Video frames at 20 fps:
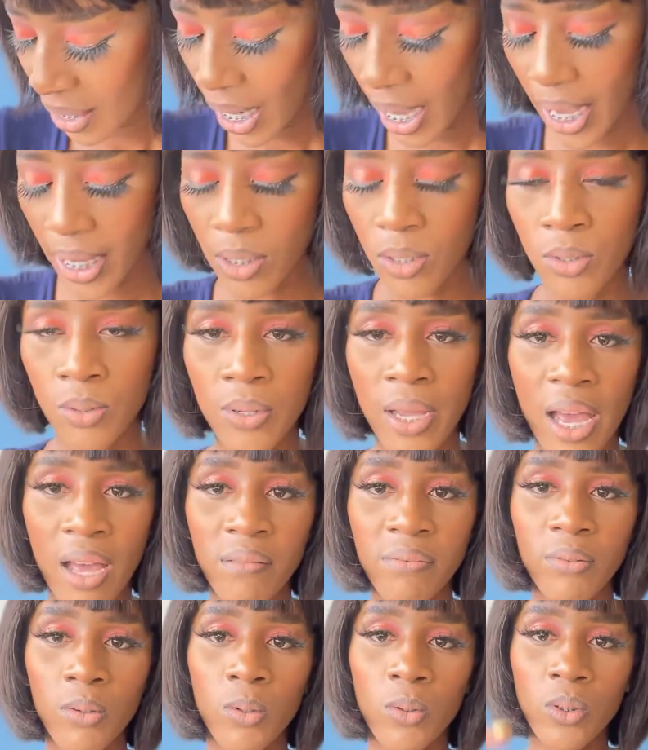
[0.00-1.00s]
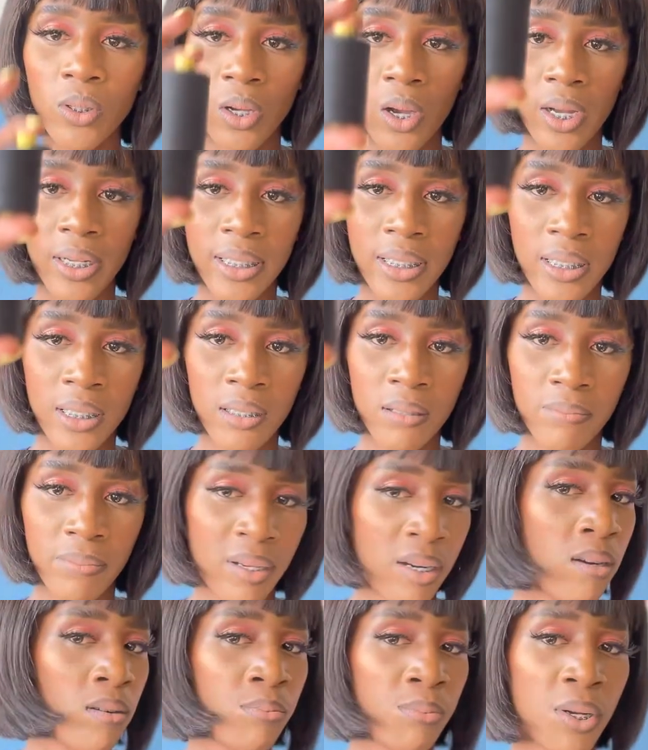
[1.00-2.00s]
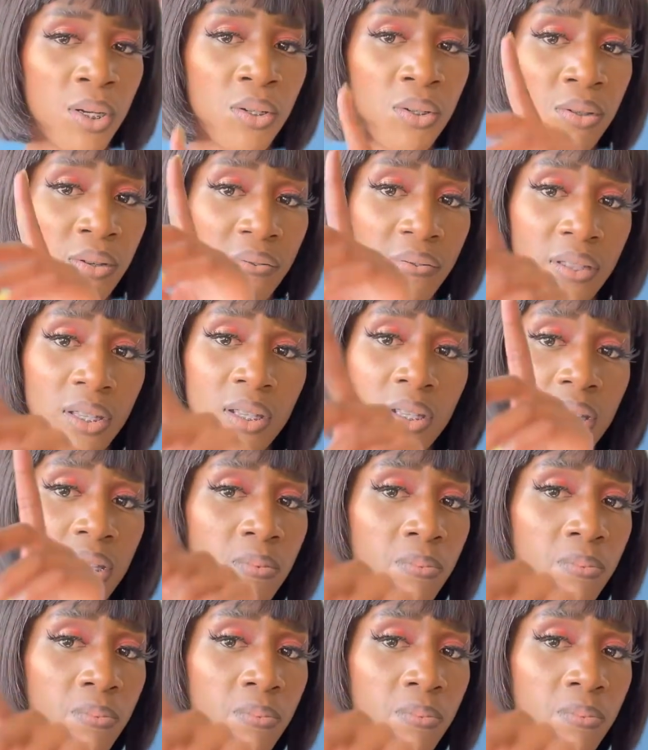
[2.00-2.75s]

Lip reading: I do have old cotton, but I'm not sure if this is